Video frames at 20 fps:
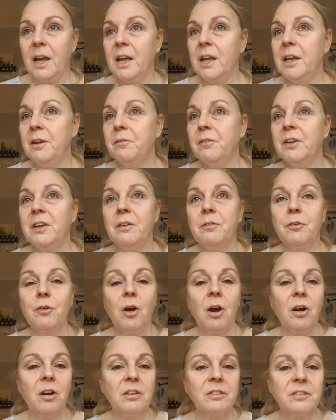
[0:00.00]
Even if
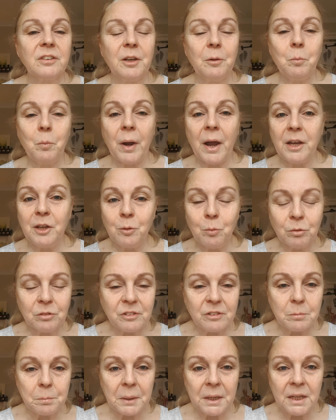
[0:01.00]
you're asking where you
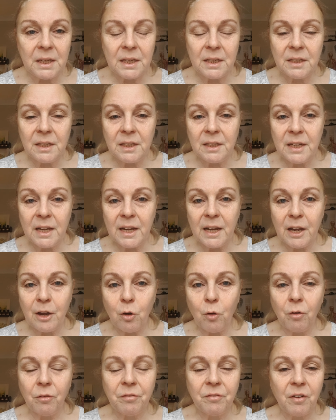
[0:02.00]
want to be in a year
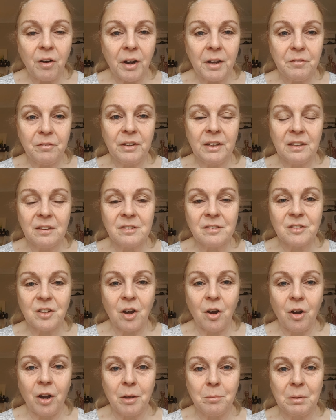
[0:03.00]
or 5 years'
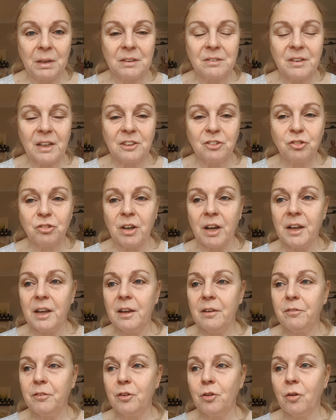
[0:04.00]
time, etc.,
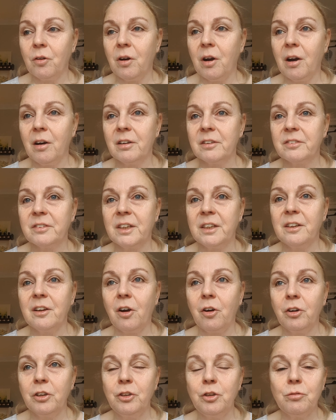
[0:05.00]
if you're asking,
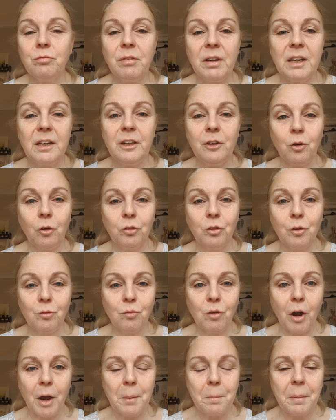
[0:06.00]
are you really on the
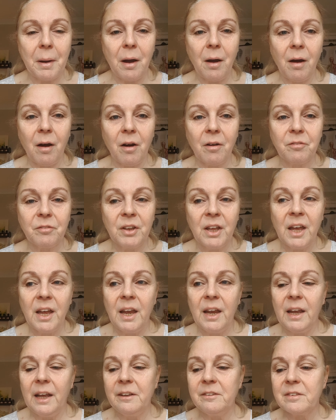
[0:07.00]
right path?
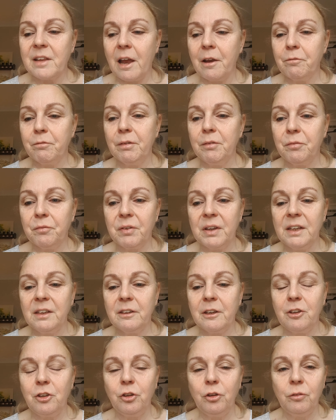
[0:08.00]
Is everything
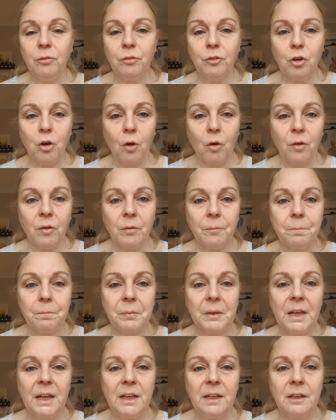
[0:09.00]
that you've got
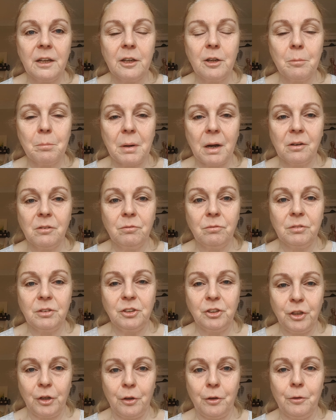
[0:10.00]
in and among
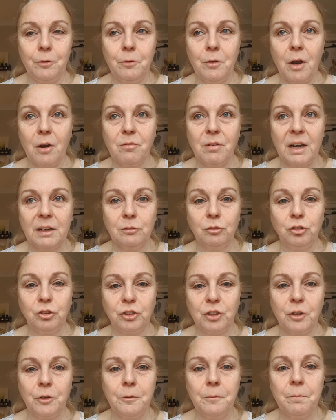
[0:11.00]
you, around
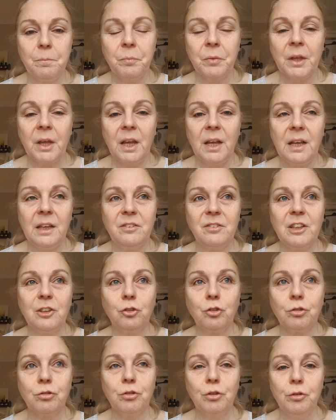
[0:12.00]
you, is it
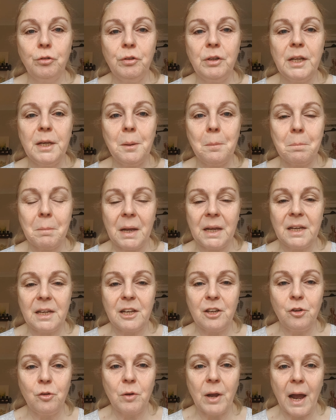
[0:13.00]
truly
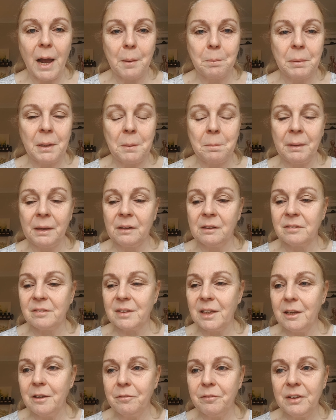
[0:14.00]
making you happy?
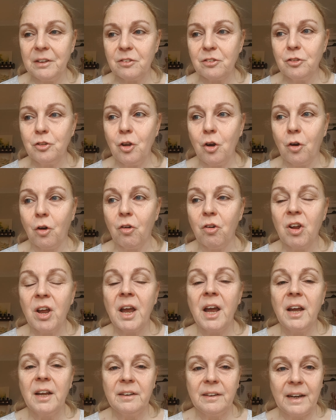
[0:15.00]
Because if it's not,
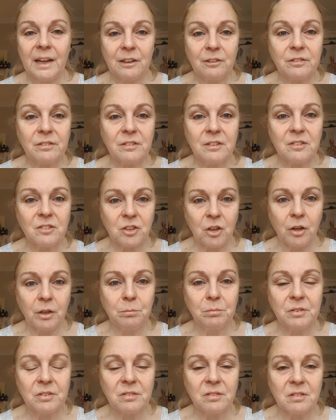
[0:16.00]
now's the
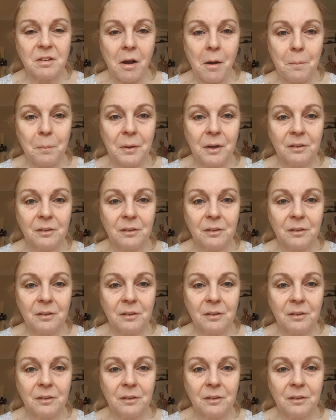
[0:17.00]
time to start